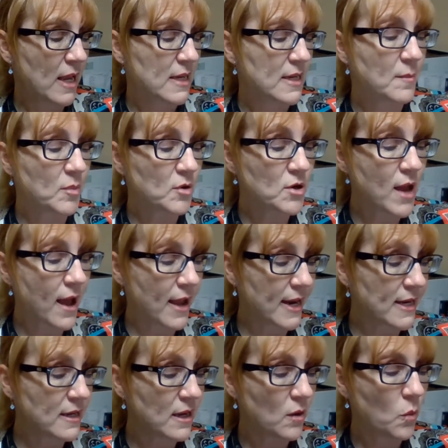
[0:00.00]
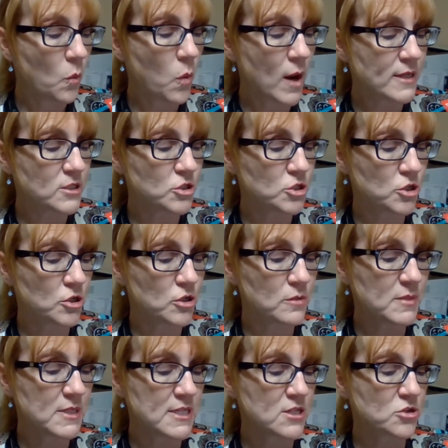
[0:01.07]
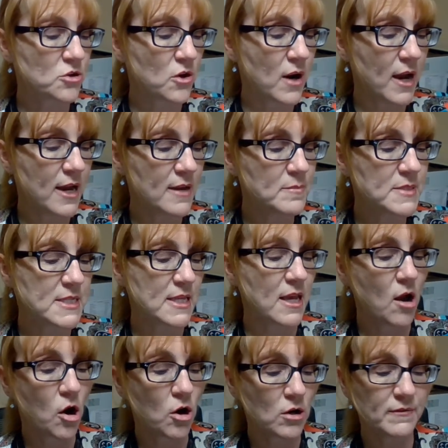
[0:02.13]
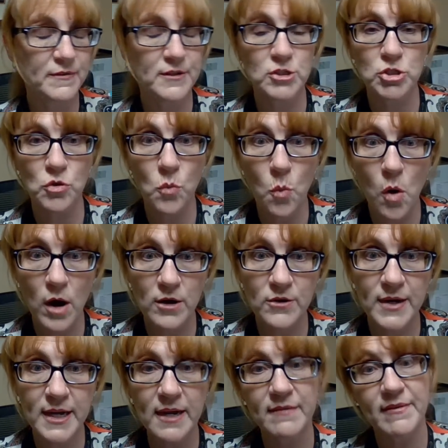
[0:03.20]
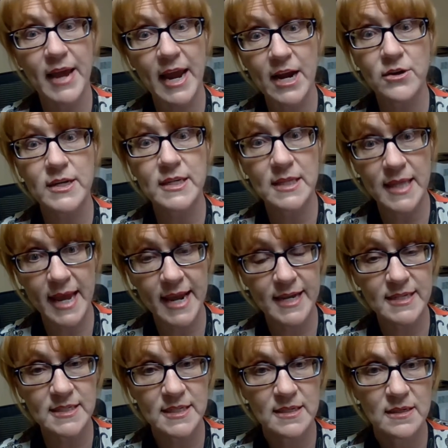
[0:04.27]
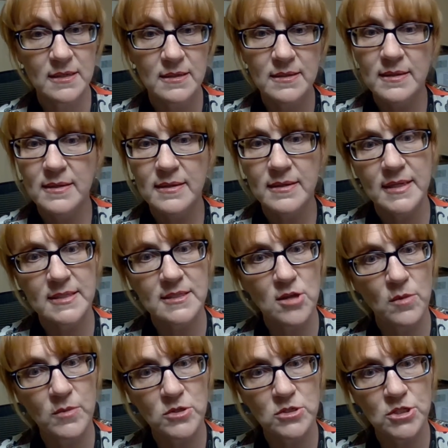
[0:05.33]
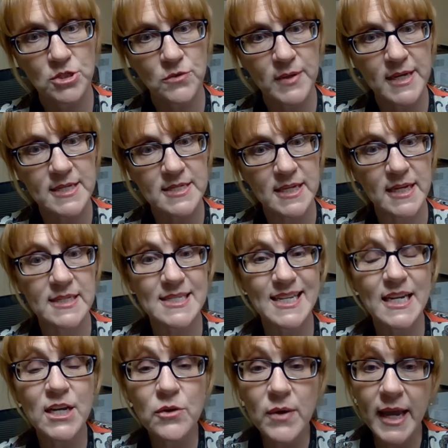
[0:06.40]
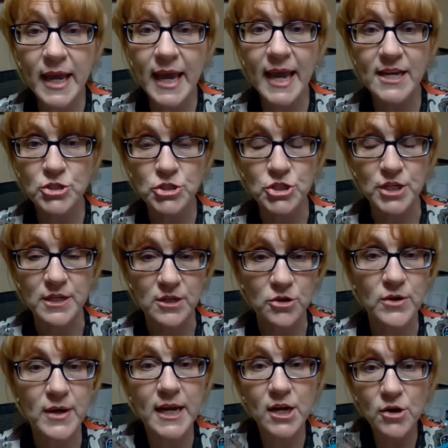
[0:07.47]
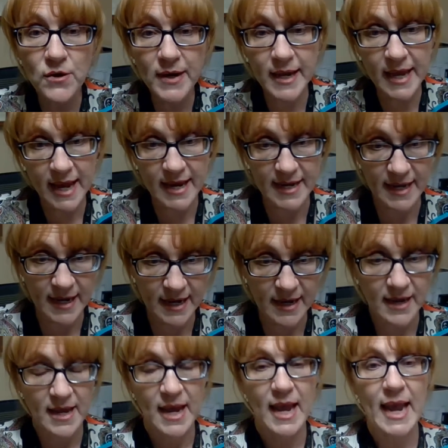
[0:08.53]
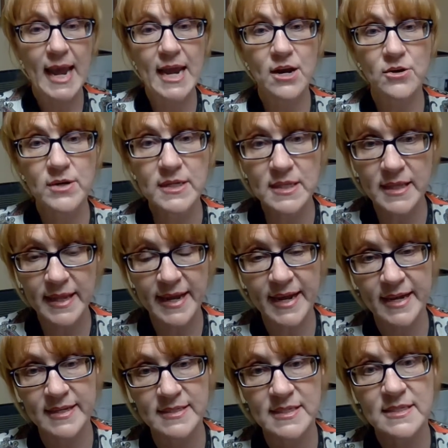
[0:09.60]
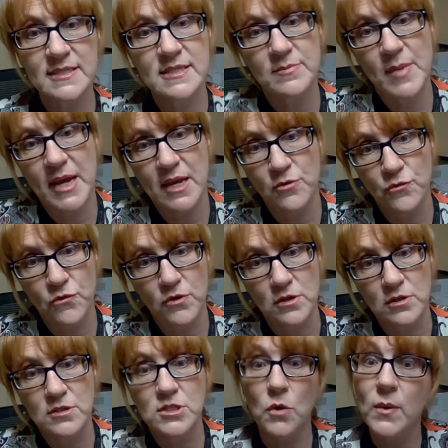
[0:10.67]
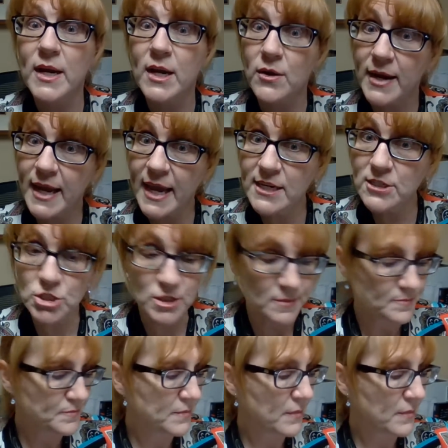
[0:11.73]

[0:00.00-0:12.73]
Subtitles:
Number 9, what term describes the artificial watering of arid land? It's almost too easy. It's irrigation. You're irrigating arid land to make it fertile. So irrigation.